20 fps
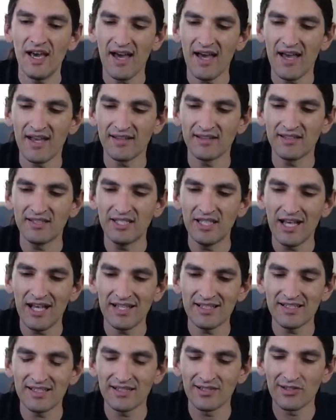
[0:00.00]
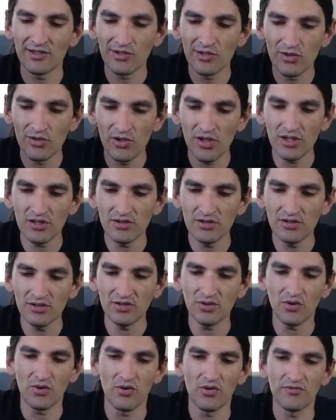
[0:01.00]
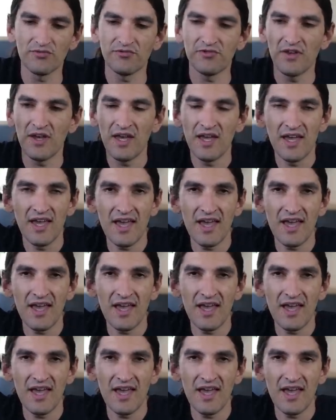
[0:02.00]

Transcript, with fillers: and has a lot of